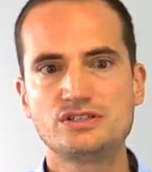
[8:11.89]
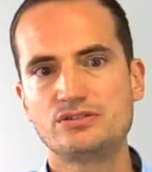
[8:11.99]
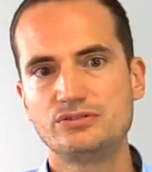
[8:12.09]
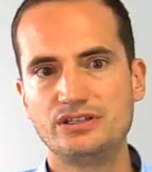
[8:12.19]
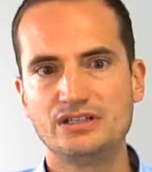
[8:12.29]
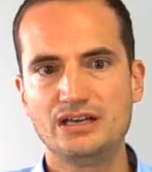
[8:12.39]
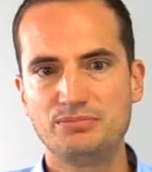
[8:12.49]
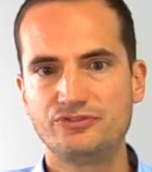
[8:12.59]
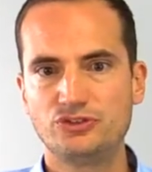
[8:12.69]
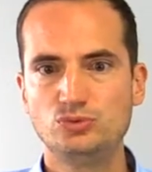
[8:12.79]
so the type
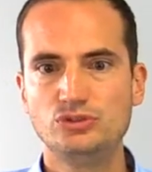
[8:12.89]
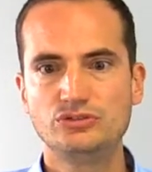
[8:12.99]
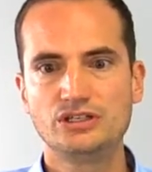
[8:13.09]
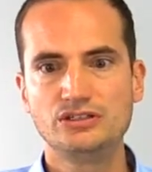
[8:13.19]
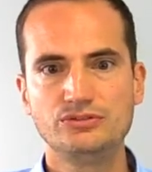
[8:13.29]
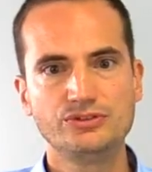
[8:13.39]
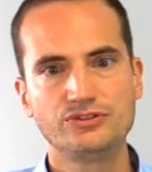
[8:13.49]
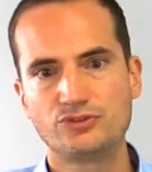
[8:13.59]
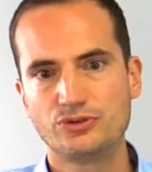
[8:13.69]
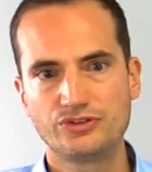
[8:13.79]
of tool you can use.
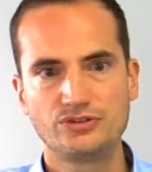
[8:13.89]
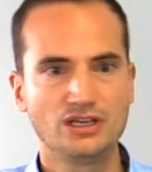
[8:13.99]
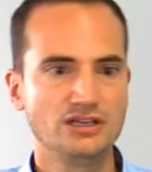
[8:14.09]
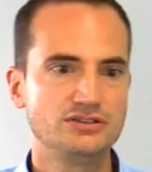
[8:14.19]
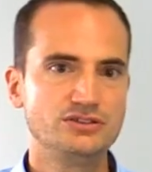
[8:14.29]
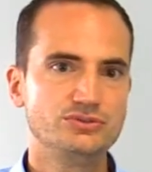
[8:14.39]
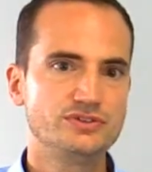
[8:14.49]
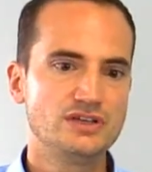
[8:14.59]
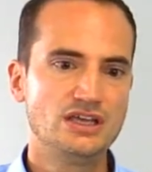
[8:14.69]
Of course, you cannot use